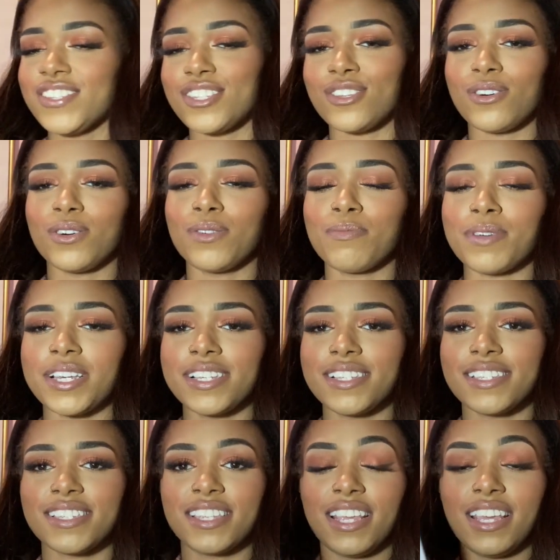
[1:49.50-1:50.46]
Soap,
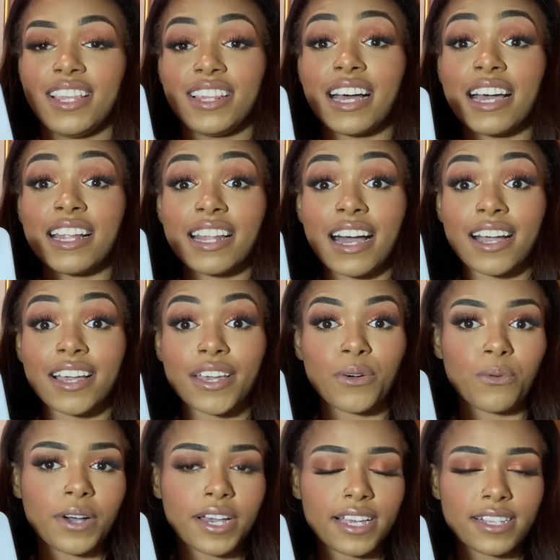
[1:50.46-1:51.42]
is the Lilac
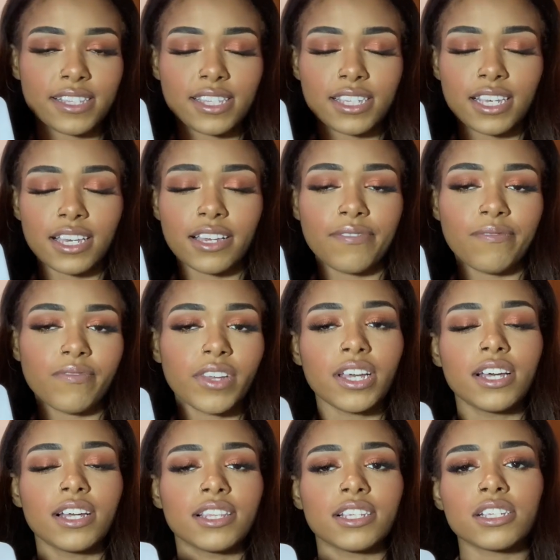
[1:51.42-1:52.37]
and White Tea.
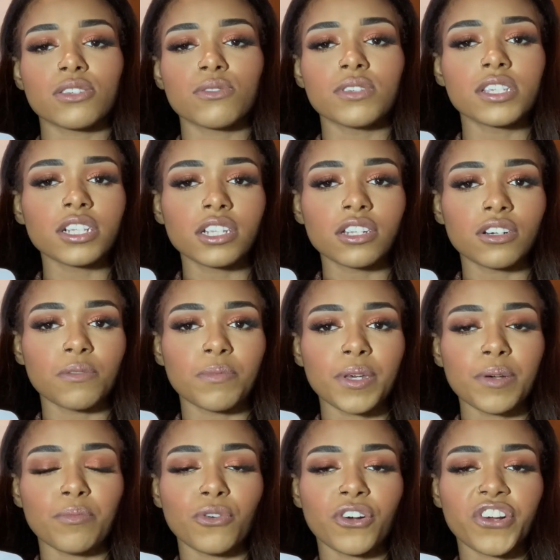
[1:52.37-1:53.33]
This one's a little
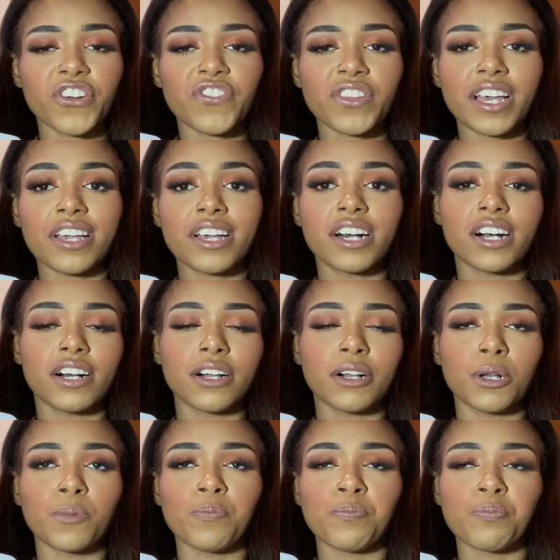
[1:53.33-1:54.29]
bit more of like
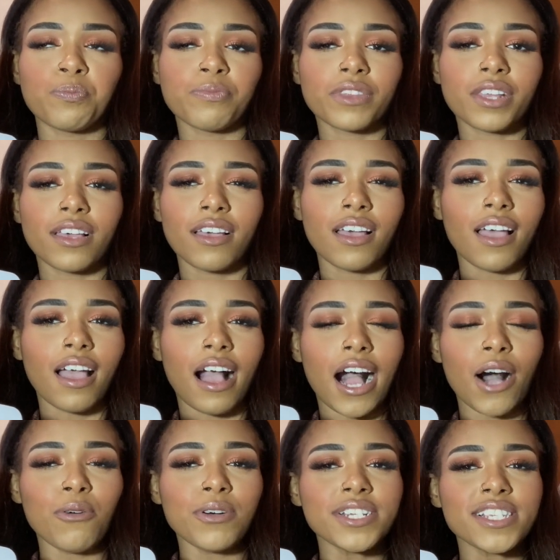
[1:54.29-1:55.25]
a,
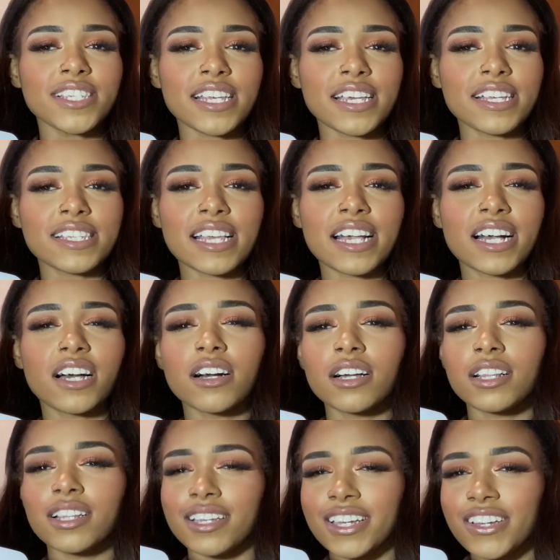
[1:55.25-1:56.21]
I wouldn't say it's like a
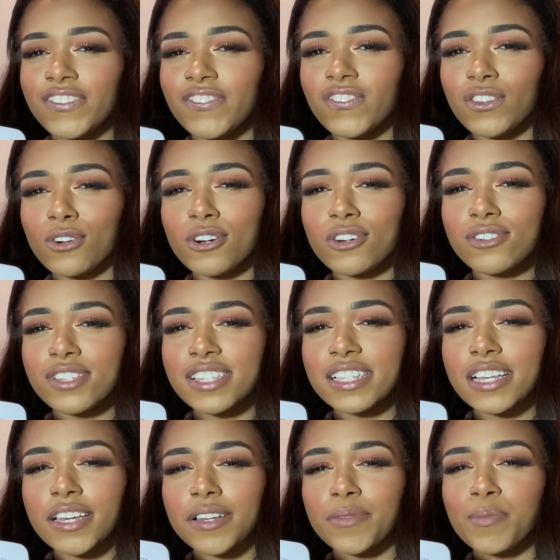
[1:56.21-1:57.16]
clean floral
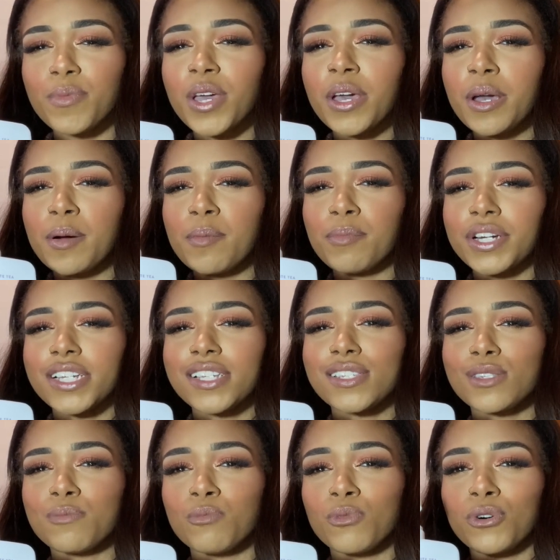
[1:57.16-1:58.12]
scent, but
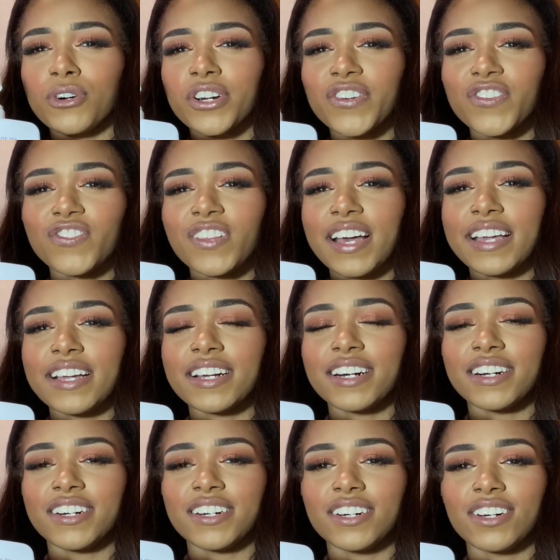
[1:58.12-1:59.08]
it's more of like
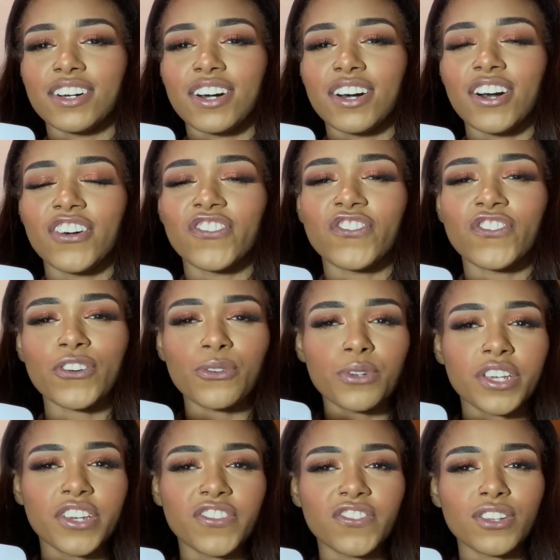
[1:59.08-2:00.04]
a
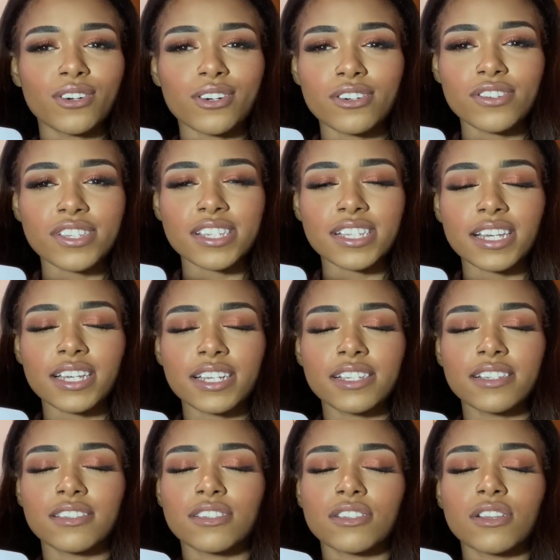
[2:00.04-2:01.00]
fruity floral scent.
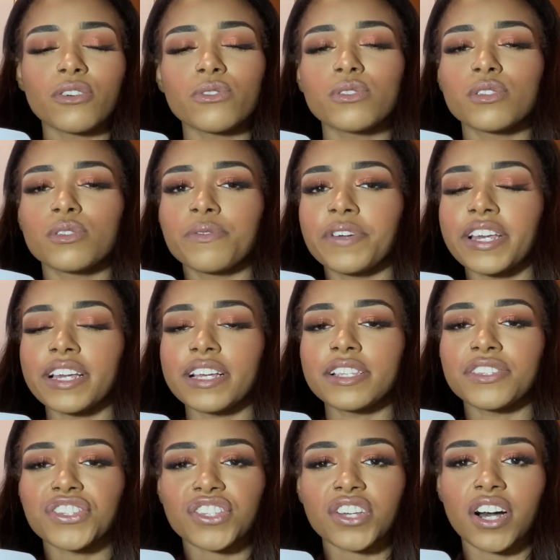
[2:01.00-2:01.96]
It's so sweet
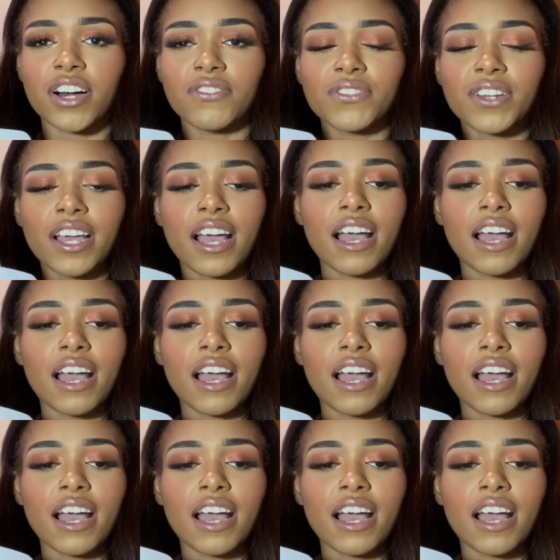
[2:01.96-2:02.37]
and soft.